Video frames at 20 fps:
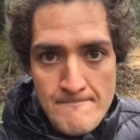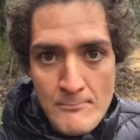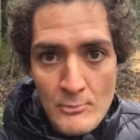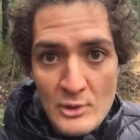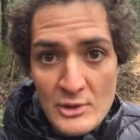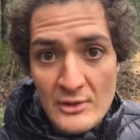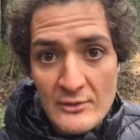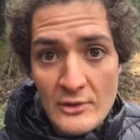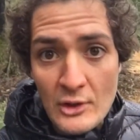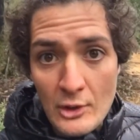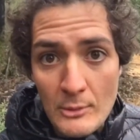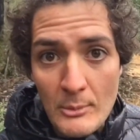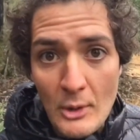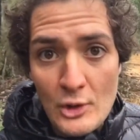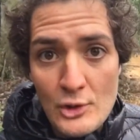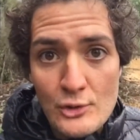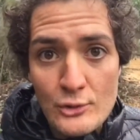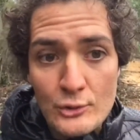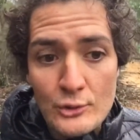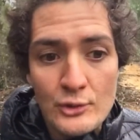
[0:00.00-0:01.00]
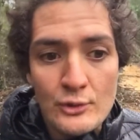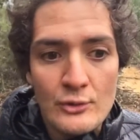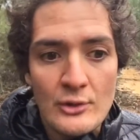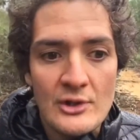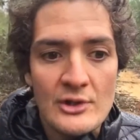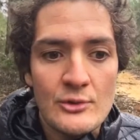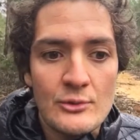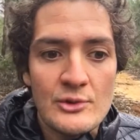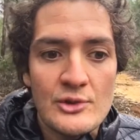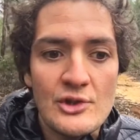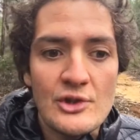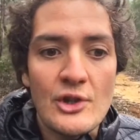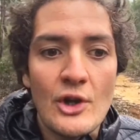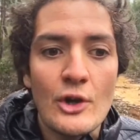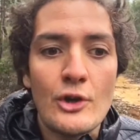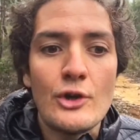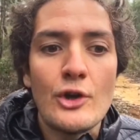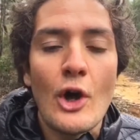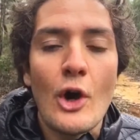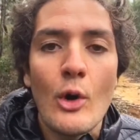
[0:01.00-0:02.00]
When you've got emotional stress which you
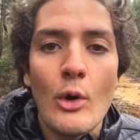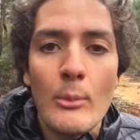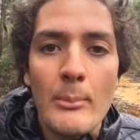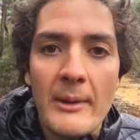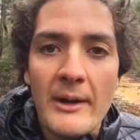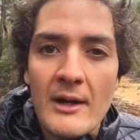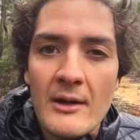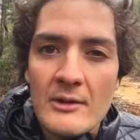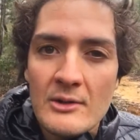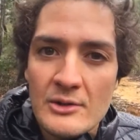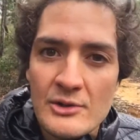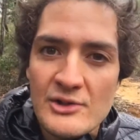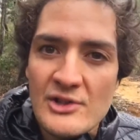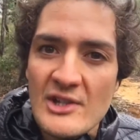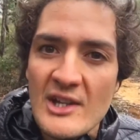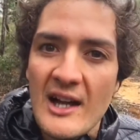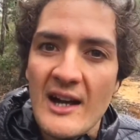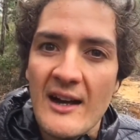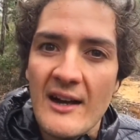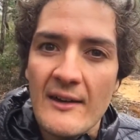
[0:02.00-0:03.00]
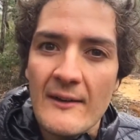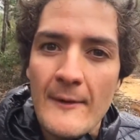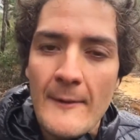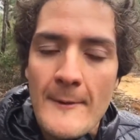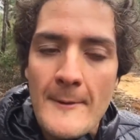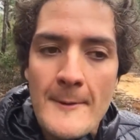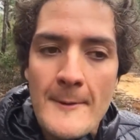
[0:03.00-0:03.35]
don't know about because you can't